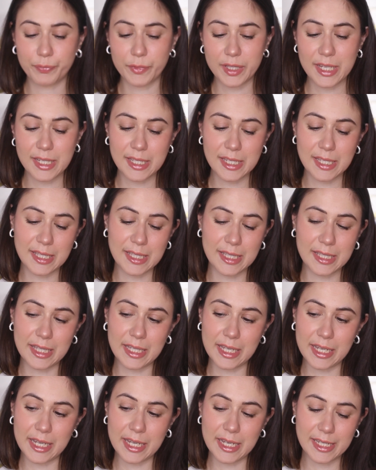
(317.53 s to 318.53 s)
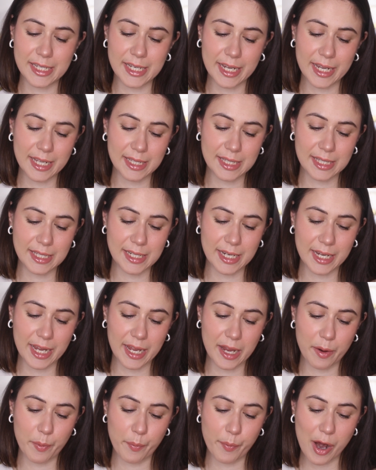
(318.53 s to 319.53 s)
This is the Ticket Stick
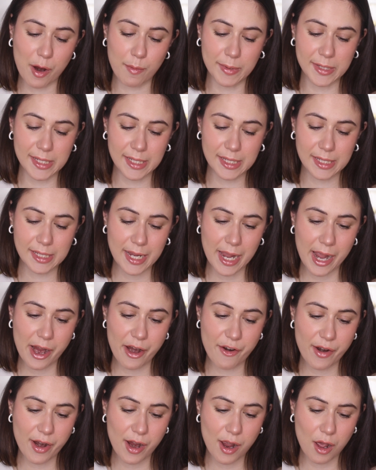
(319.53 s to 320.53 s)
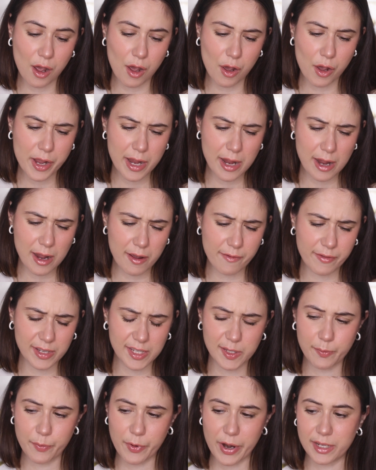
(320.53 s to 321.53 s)
It Brow Mascara. I have
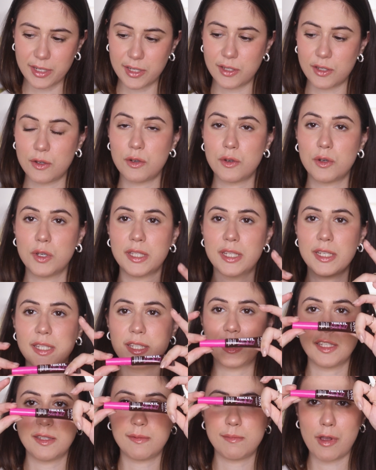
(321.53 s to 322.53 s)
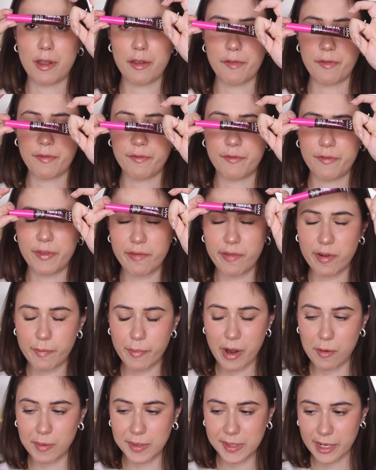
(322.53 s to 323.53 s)
Espresso. This is my favorite
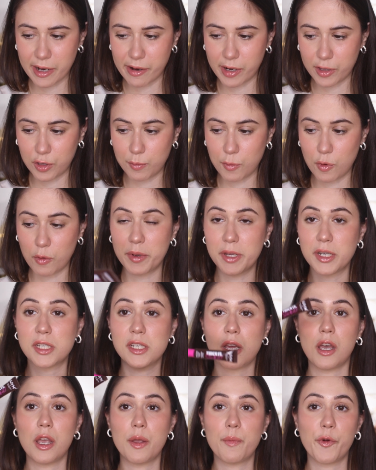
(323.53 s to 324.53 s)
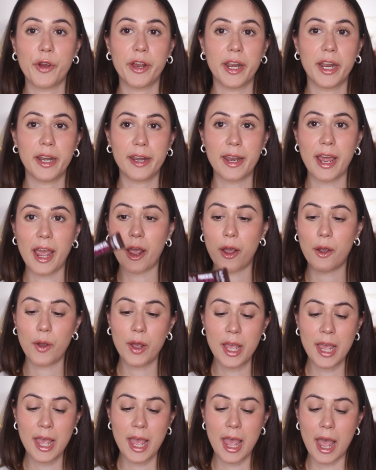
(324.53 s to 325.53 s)
brow mascara at the moment. I'm wearing it now.
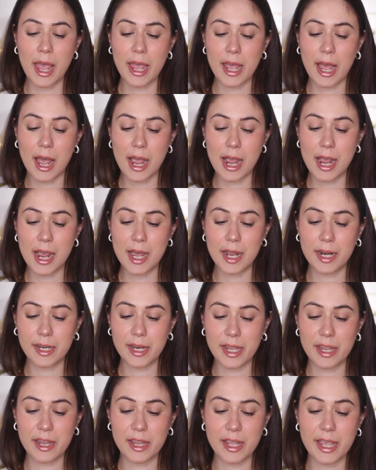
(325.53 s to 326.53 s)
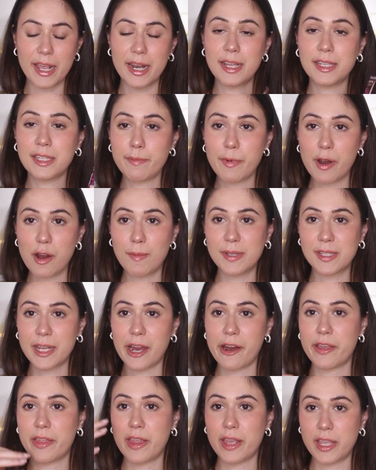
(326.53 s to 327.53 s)
And it is a brow
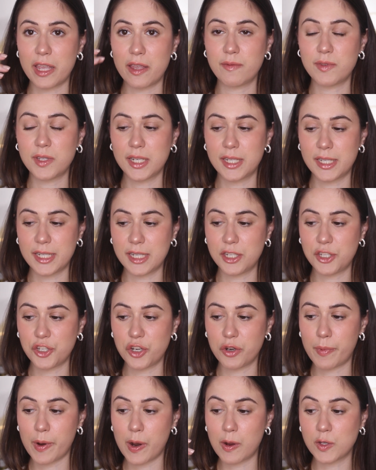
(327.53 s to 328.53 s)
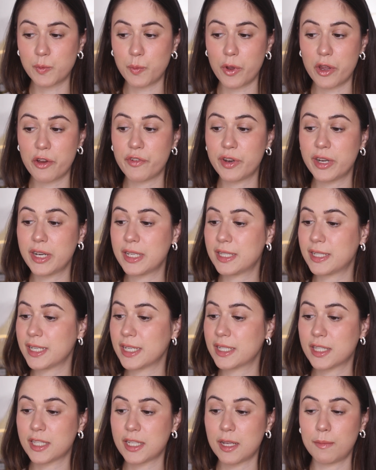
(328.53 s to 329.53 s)
mascara that gives you a tint to your brows, but it really
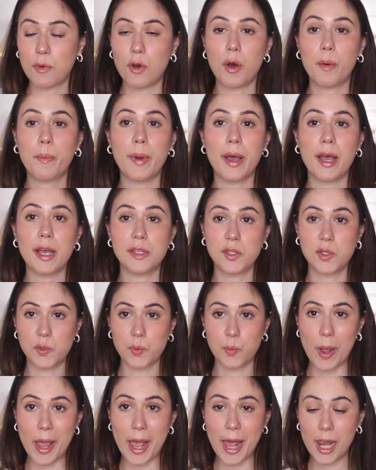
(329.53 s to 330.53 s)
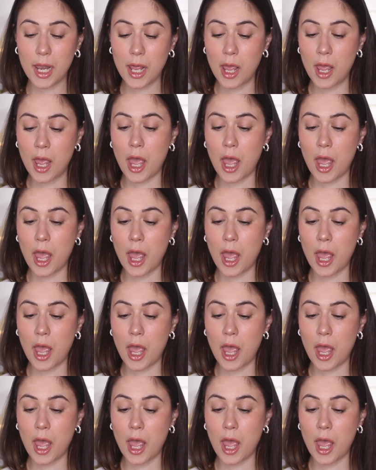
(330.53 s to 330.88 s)
sticks them up as well.